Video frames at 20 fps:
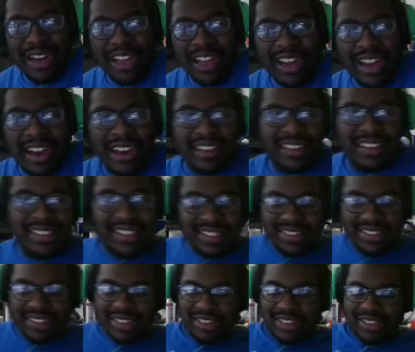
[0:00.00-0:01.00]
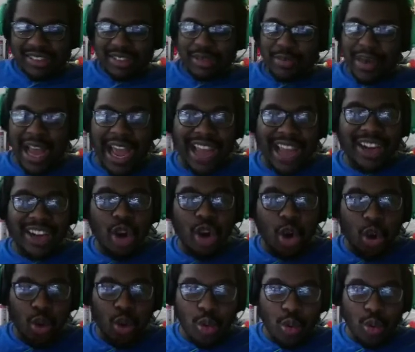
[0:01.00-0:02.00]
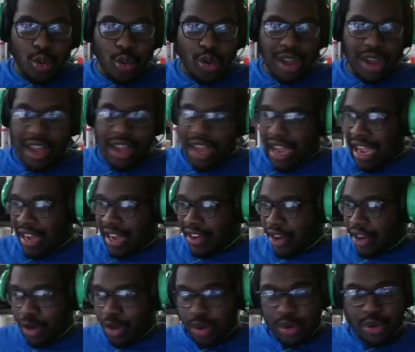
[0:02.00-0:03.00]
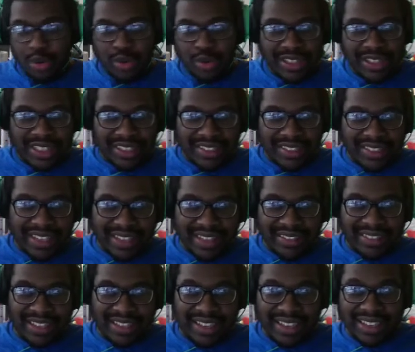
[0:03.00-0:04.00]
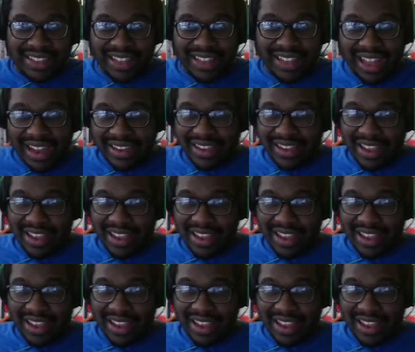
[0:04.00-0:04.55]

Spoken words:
Alright, let's get serious though. But I know this says Clock Hand.